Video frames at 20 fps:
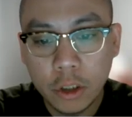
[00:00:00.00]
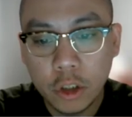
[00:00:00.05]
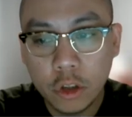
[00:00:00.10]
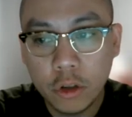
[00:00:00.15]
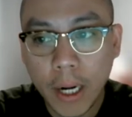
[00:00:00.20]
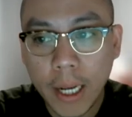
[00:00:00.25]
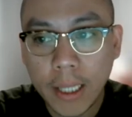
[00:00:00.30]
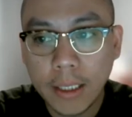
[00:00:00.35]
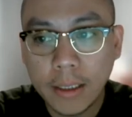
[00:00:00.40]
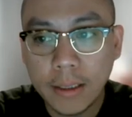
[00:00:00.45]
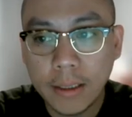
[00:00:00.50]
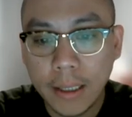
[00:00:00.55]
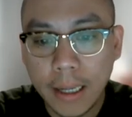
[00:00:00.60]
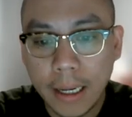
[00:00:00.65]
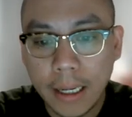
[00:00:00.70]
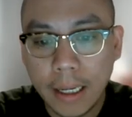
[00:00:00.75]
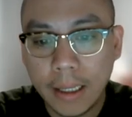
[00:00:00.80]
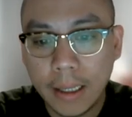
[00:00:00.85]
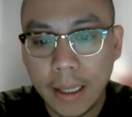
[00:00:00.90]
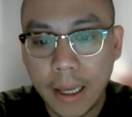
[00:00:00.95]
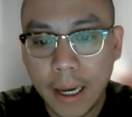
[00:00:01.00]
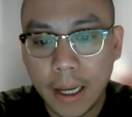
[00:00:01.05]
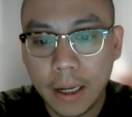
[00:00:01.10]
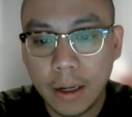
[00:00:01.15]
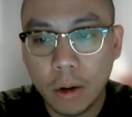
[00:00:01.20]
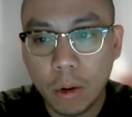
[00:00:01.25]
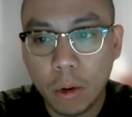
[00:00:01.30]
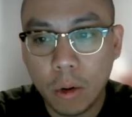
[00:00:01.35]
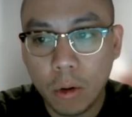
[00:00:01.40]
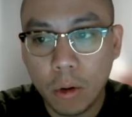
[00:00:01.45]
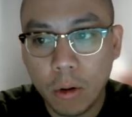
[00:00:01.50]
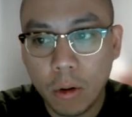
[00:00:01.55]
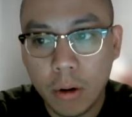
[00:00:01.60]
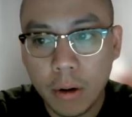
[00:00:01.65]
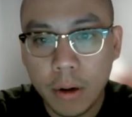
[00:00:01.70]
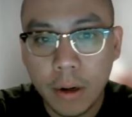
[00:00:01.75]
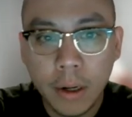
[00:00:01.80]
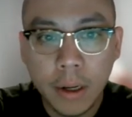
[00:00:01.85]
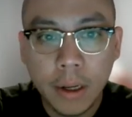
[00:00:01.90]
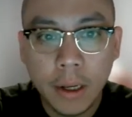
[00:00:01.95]
translating that,
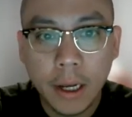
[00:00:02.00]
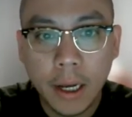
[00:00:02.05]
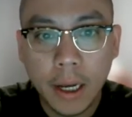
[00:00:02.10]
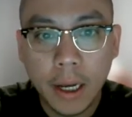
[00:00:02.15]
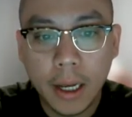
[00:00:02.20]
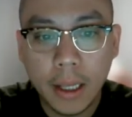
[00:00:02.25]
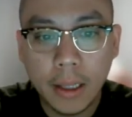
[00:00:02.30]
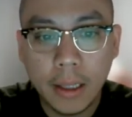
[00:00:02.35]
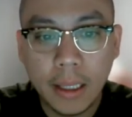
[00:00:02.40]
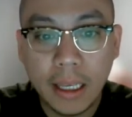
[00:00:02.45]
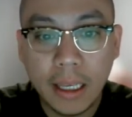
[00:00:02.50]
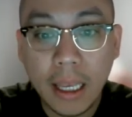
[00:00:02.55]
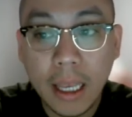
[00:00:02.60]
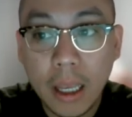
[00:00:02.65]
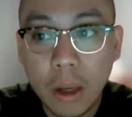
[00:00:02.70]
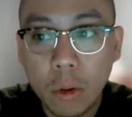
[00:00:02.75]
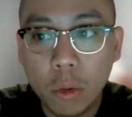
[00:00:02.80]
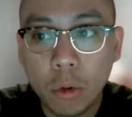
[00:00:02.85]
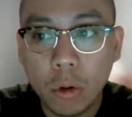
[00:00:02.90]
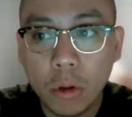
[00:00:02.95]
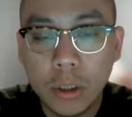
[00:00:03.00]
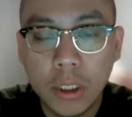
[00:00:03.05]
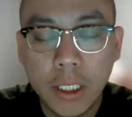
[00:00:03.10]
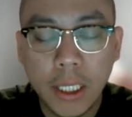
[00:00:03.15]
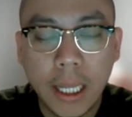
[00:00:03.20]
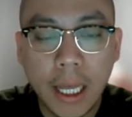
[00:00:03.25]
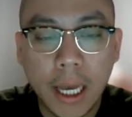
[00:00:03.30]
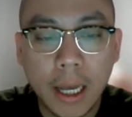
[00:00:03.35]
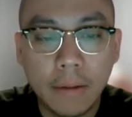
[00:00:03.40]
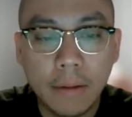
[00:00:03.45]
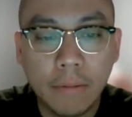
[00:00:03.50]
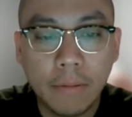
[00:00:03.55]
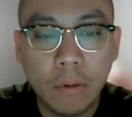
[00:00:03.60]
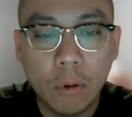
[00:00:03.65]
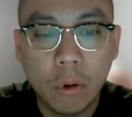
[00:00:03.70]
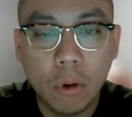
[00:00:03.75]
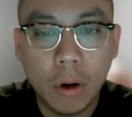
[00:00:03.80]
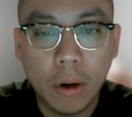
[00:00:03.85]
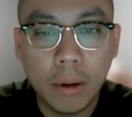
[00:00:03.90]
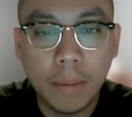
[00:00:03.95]
or the equal to that
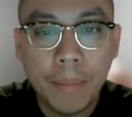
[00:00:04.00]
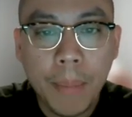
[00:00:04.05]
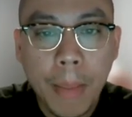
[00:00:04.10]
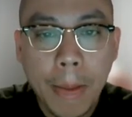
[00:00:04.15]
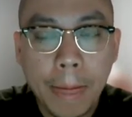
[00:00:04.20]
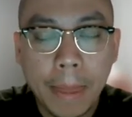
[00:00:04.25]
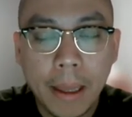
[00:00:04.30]
for